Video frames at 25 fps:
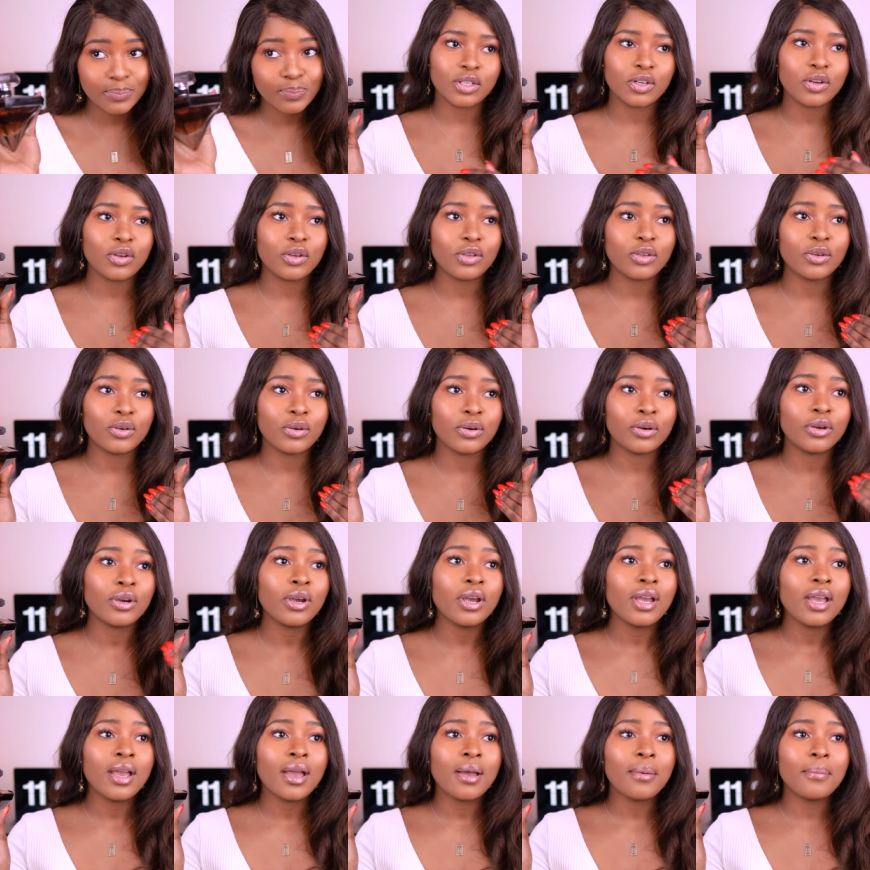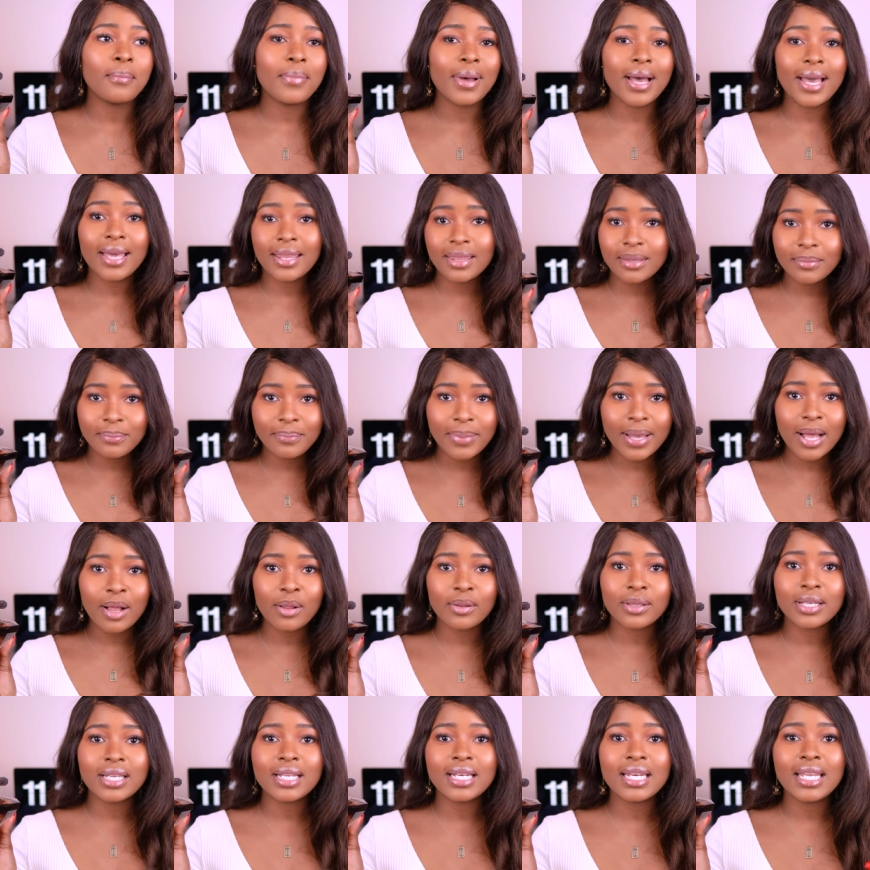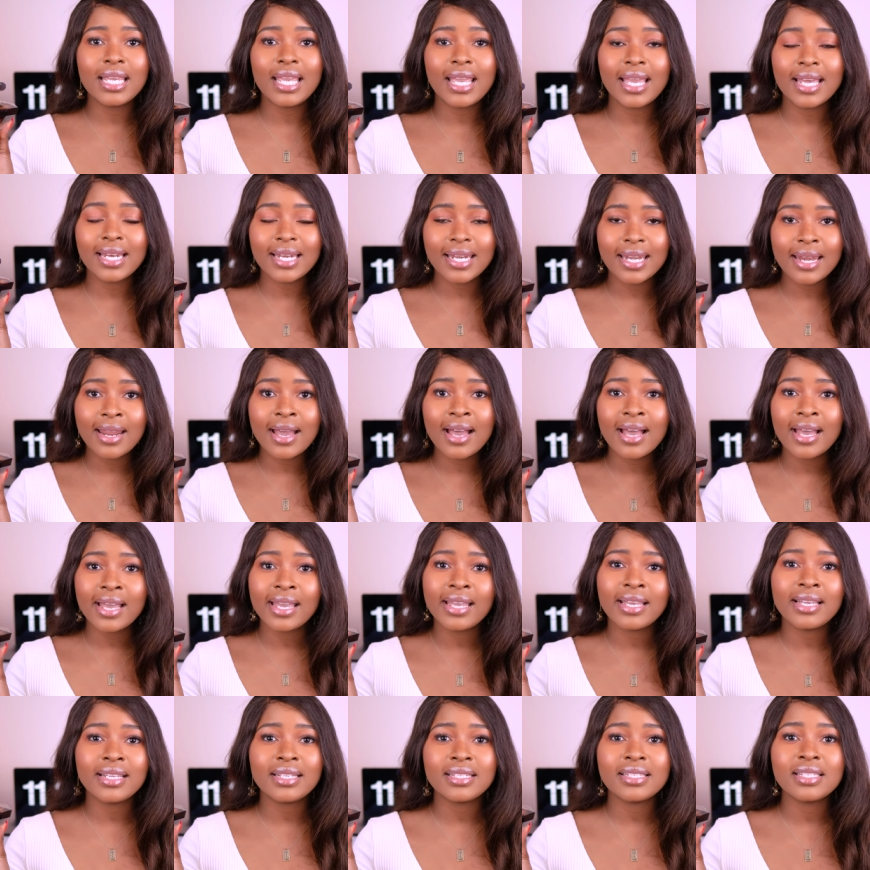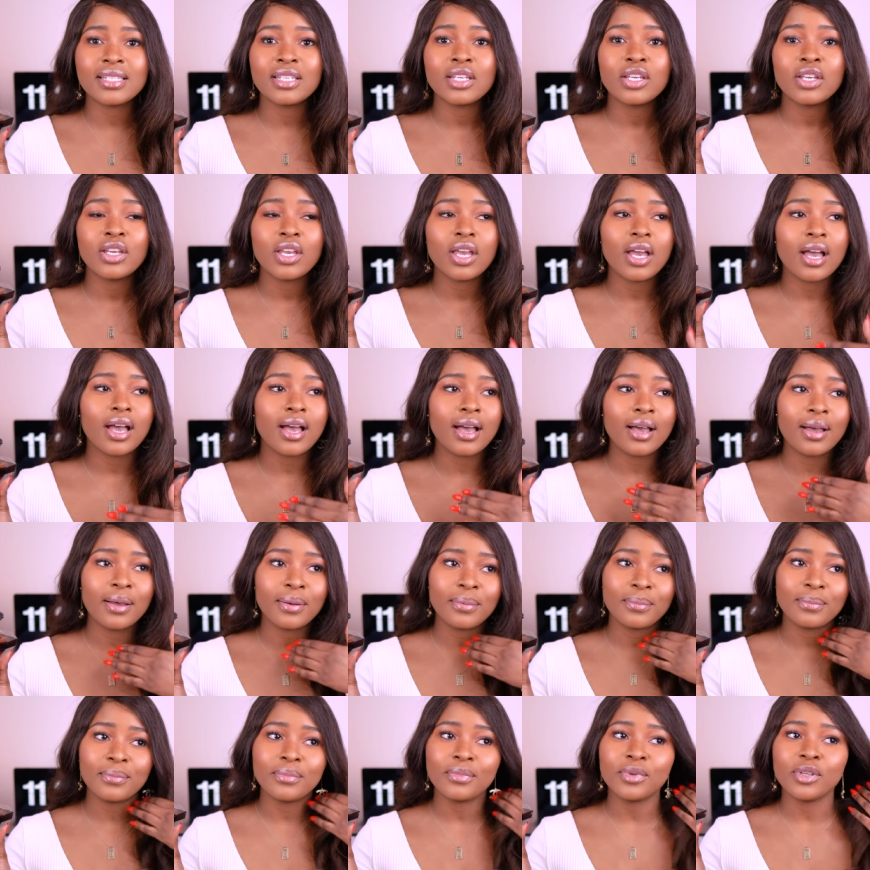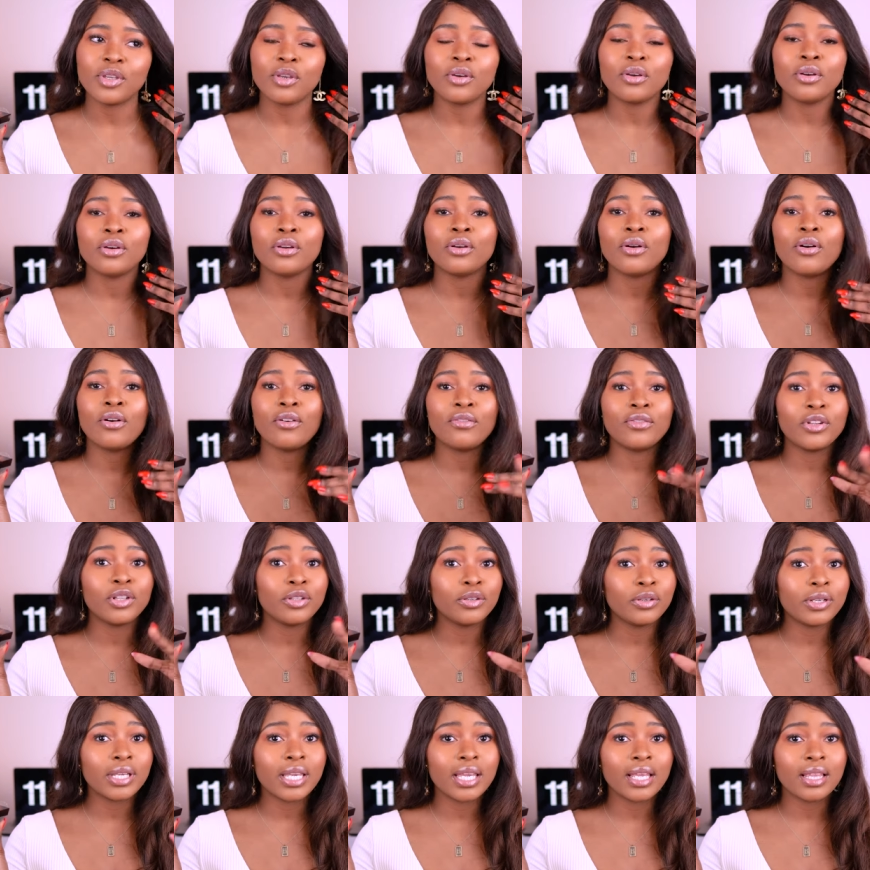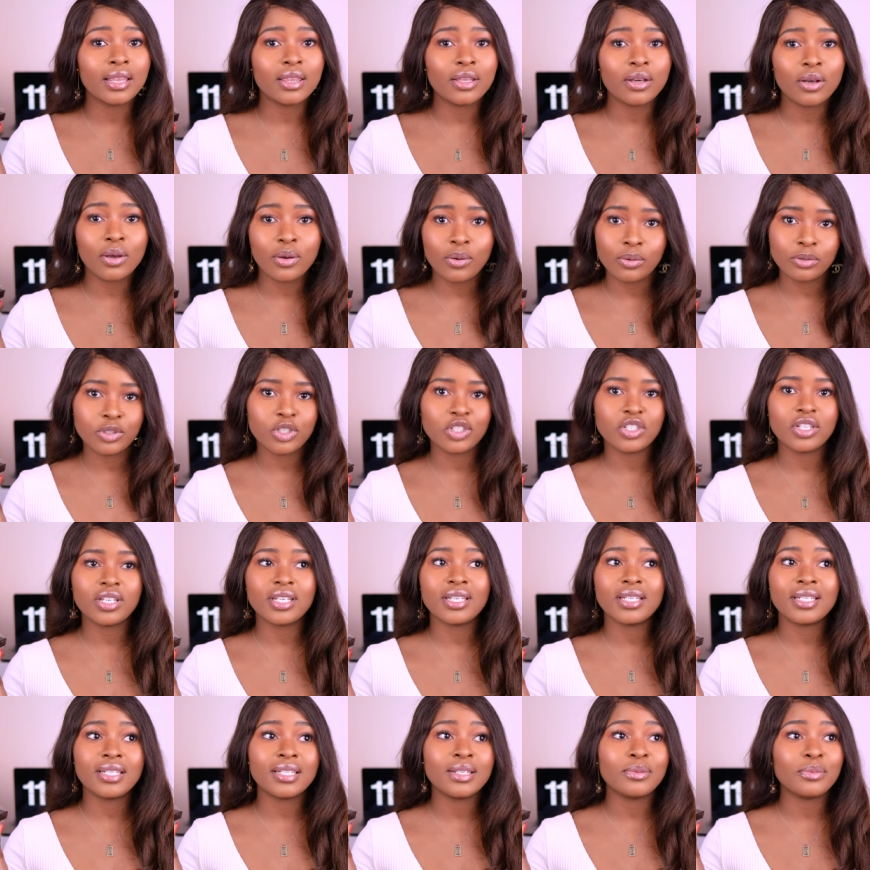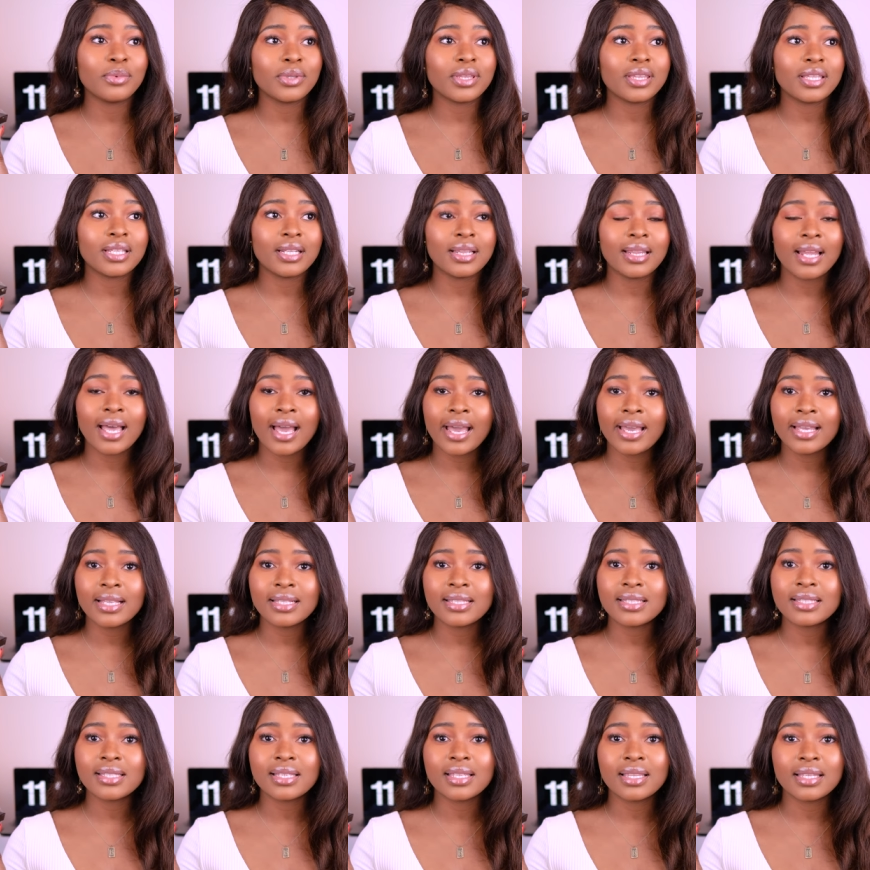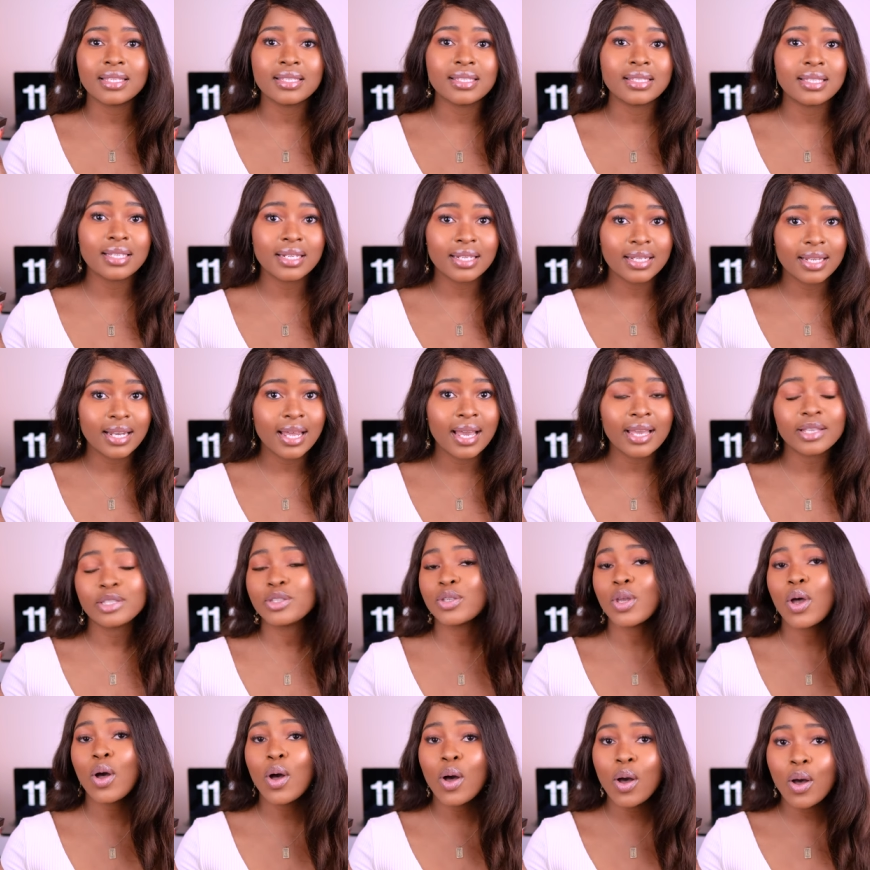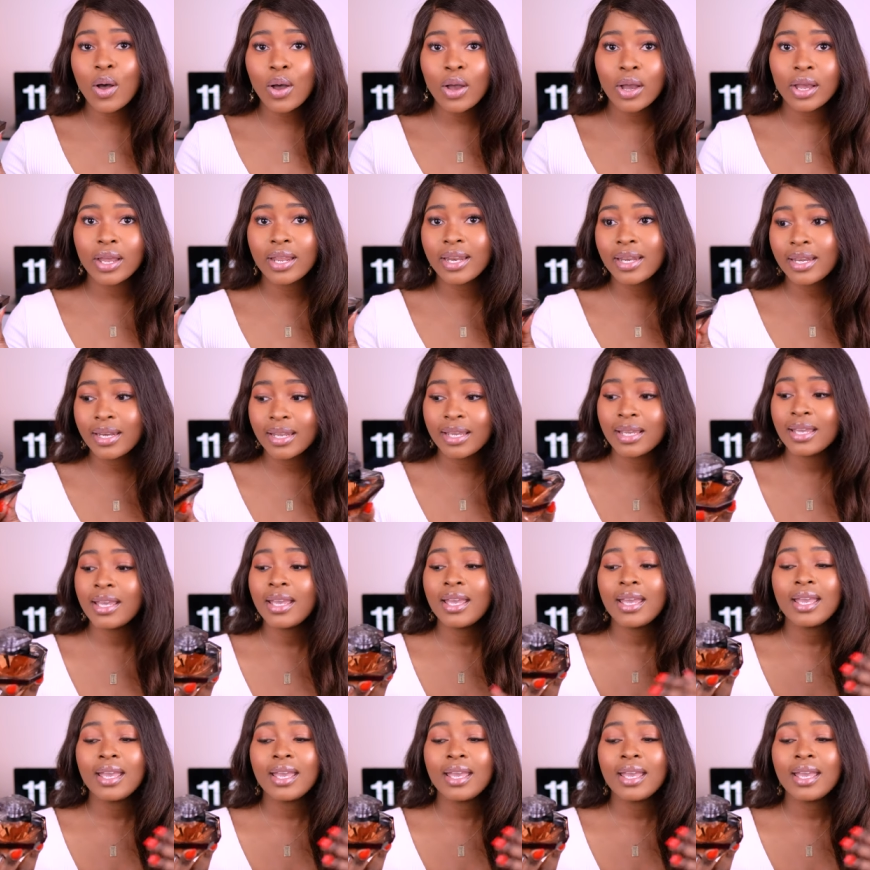You know, you're by the balcony at night, um, you're overlooking the ocean with the lights and the city lights on.